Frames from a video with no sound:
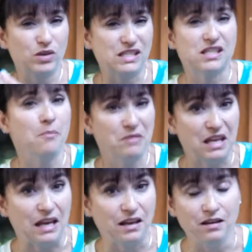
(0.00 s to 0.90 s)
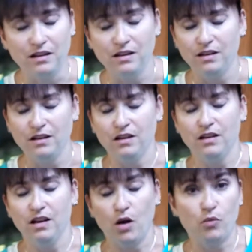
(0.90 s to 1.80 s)
something,
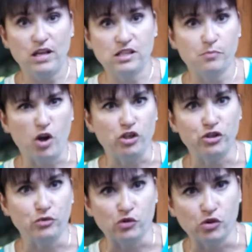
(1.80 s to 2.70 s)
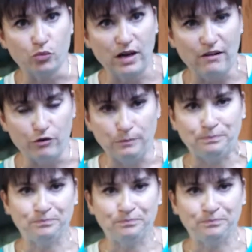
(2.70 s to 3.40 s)
a red spot juice or whatever.